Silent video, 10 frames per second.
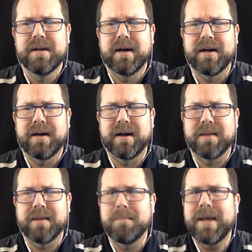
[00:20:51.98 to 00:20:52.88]
a
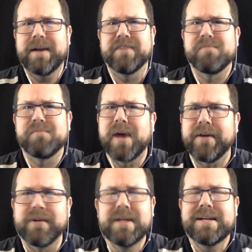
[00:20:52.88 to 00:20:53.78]
competitive
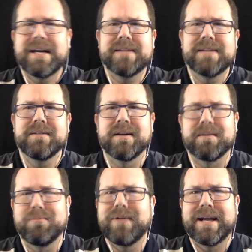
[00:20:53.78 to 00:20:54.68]
model, not a
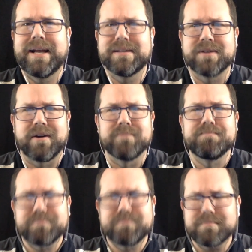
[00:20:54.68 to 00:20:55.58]
compliance car.
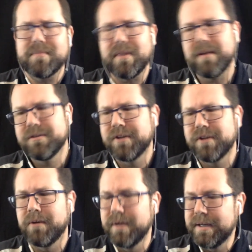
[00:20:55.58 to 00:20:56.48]

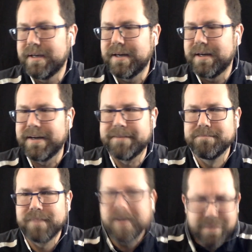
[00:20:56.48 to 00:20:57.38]
So,
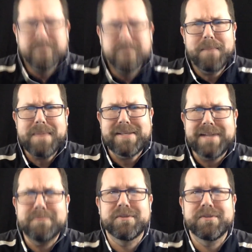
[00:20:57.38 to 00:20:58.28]
baby
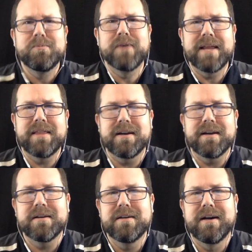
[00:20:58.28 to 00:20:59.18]
steps, we'll get
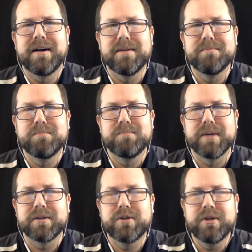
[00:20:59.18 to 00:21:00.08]
there.
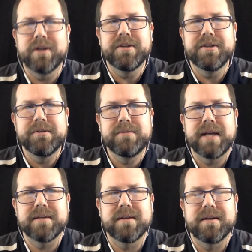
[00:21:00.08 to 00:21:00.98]
But good on you,
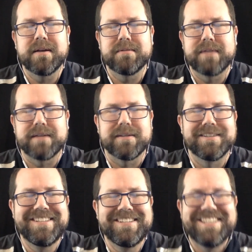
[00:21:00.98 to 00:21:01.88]
Tesla.
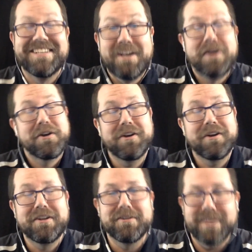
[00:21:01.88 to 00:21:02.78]
Good
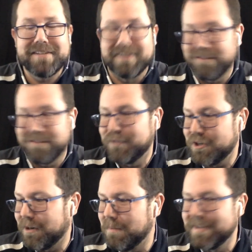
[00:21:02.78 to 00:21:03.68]
on you, Tesla, for
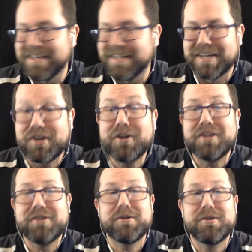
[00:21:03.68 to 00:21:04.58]
sure. But good
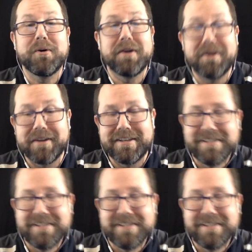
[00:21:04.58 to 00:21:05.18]
on you, Toyota